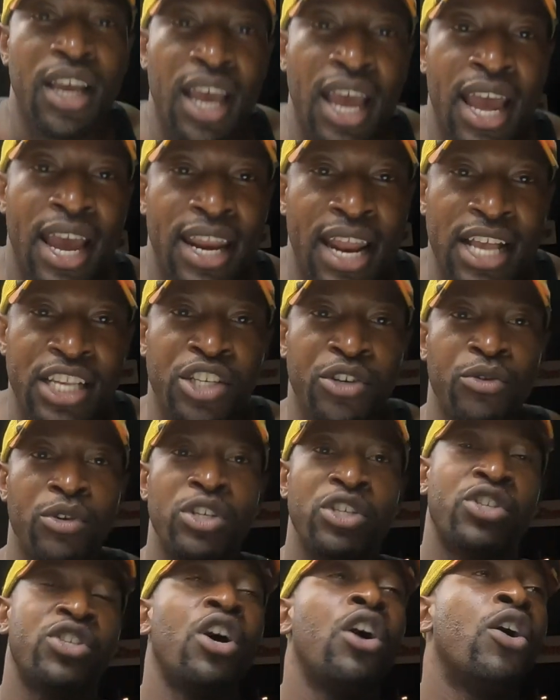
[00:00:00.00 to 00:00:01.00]
And as a
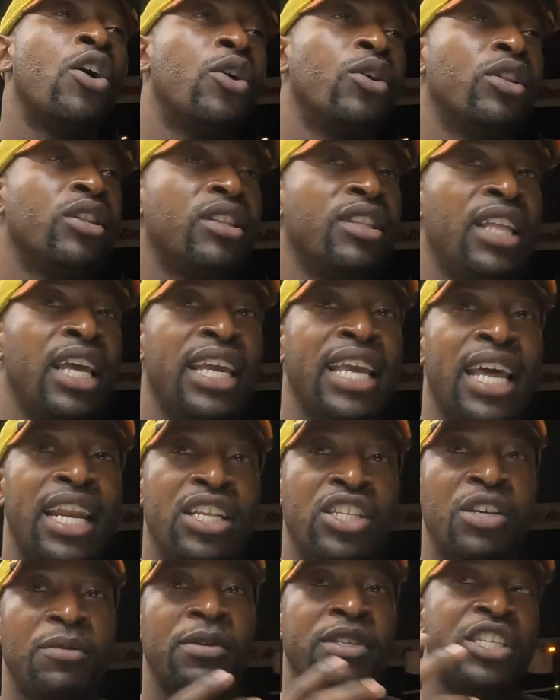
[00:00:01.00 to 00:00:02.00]
result, they get
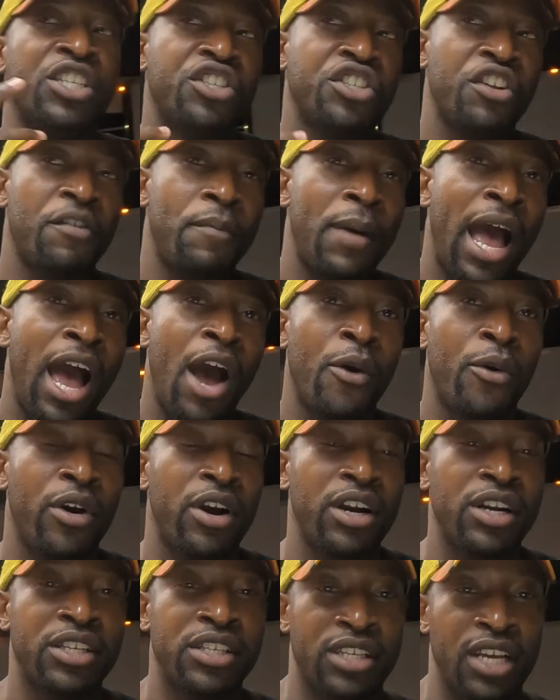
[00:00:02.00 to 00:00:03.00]
into positions of
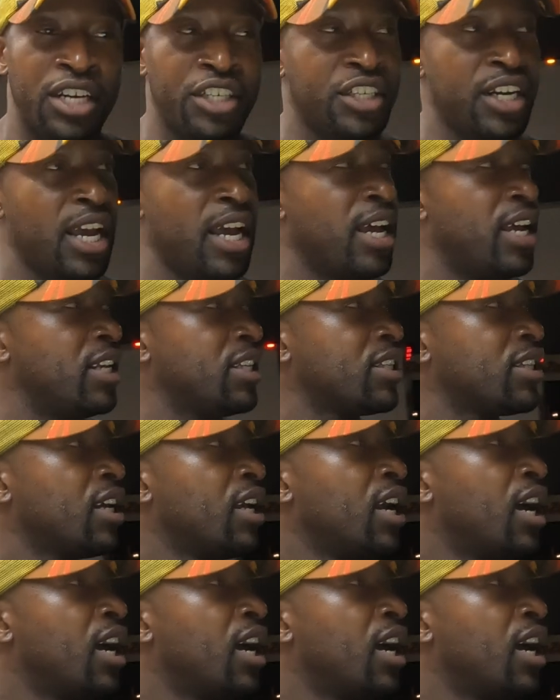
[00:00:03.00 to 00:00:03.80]
power, such as,